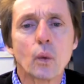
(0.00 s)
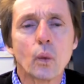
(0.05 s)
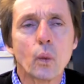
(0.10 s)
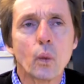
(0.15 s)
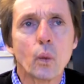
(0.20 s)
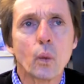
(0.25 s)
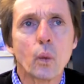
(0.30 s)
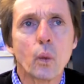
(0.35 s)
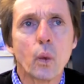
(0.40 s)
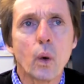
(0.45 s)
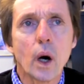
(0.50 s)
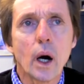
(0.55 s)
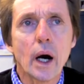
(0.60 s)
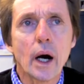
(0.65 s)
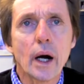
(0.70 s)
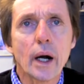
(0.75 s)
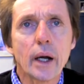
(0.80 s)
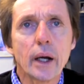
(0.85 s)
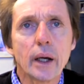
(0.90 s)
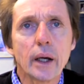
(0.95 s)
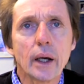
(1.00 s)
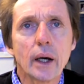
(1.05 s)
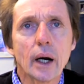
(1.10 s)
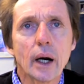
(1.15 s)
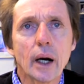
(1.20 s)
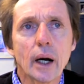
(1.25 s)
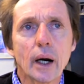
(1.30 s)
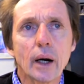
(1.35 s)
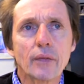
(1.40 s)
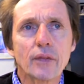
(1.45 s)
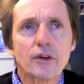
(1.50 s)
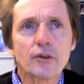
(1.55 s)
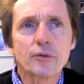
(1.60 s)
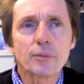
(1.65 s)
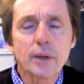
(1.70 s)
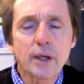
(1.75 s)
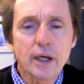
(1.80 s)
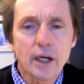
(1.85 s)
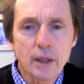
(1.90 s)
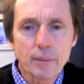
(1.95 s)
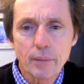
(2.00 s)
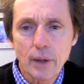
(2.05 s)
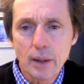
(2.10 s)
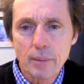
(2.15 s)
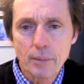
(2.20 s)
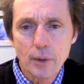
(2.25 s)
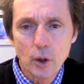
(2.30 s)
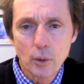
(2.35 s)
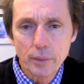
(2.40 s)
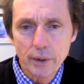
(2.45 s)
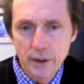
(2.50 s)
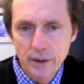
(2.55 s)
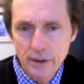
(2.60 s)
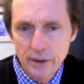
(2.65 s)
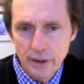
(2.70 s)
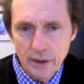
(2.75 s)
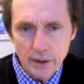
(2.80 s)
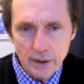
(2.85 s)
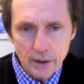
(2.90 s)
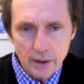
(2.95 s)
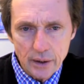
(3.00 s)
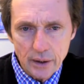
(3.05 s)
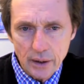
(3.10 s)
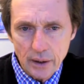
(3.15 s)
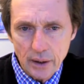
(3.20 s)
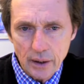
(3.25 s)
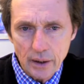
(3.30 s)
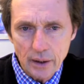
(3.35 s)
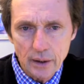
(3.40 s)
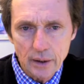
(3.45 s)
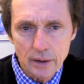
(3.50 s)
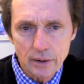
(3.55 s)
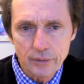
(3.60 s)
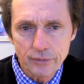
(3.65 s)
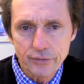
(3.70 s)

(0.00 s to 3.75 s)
why uh, this became my Moby Dick uh,